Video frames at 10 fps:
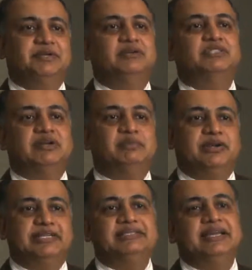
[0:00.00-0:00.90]
sort of
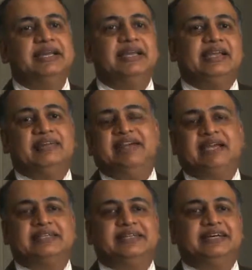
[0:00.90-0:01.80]
bodies. In
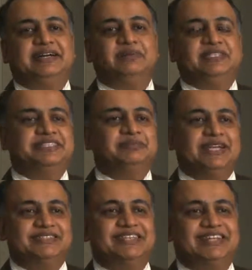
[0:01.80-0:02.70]
fact, I was just
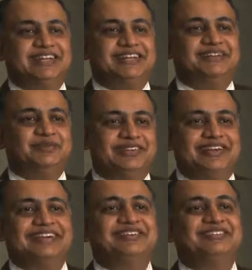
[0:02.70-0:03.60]
mentioning to the
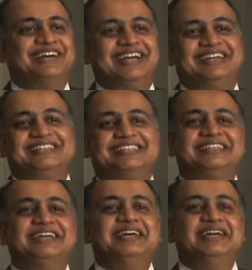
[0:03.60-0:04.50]
director of
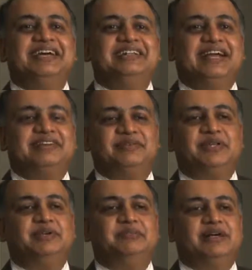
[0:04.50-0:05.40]
ISS that
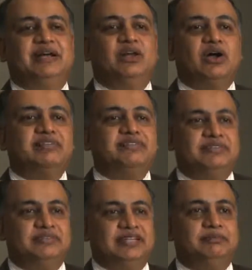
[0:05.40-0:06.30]
a lot of
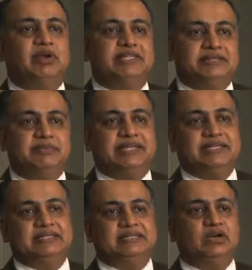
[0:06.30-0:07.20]
the
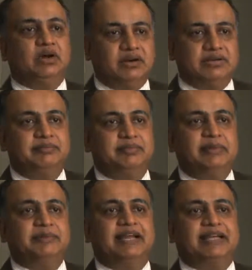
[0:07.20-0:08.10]
policymakers or
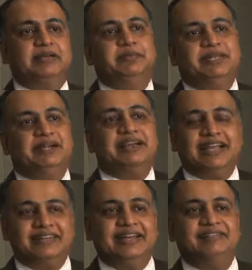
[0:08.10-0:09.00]
people in academia are
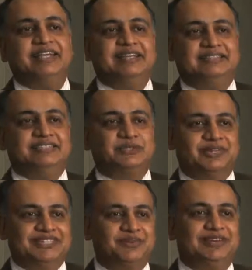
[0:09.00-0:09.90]
like navigators
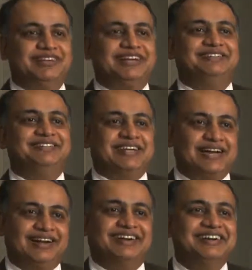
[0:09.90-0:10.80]
to us while we drive the
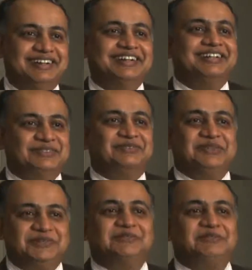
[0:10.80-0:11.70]
car. So
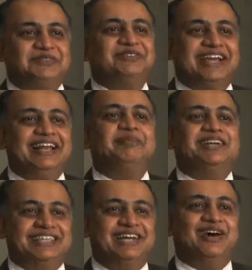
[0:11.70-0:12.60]
they help
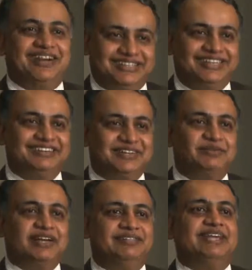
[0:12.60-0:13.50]
us a lot in
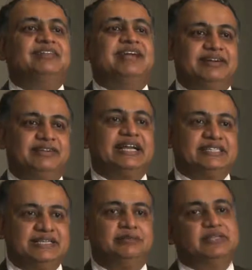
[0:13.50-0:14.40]
driving in the right
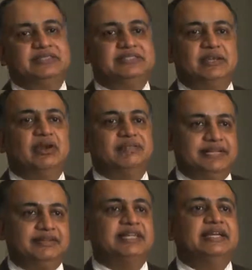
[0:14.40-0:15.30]
direction, because a lot of
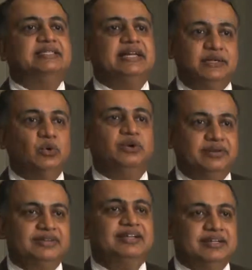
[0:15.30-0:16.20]
the thing is unknown.
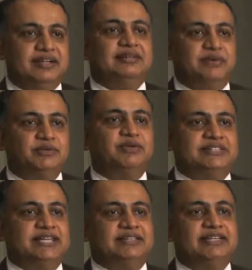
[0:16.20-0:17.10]
We are
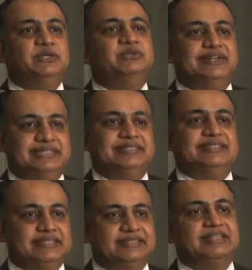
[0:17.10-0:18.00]
charting new
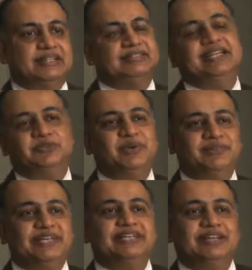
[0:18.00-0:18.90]
territories, and that's where
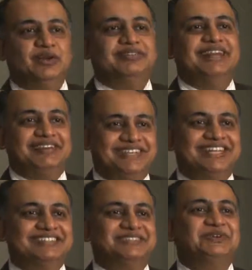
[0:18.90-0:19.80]
we need a lot of
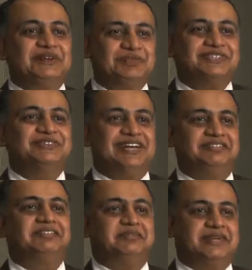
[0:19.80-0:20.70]
navigators to help us to drive
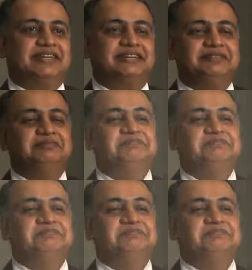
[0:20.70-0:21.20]
correctly.